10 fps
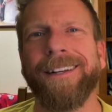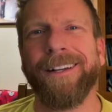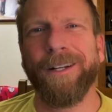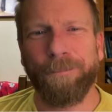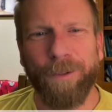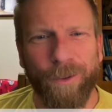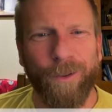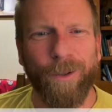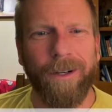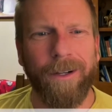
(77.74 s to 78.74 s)
and a
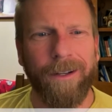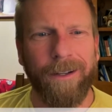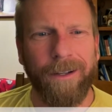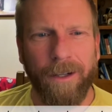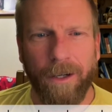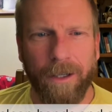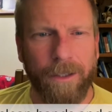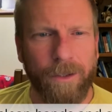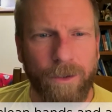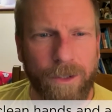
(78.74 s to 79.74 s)
pure
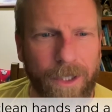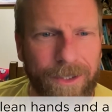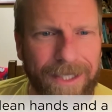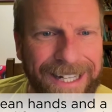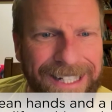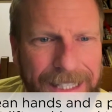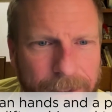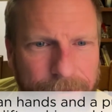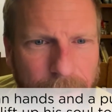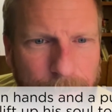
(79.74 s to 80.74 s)
heart, who does not
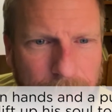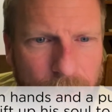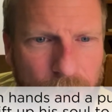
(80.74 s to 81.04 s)
lift up his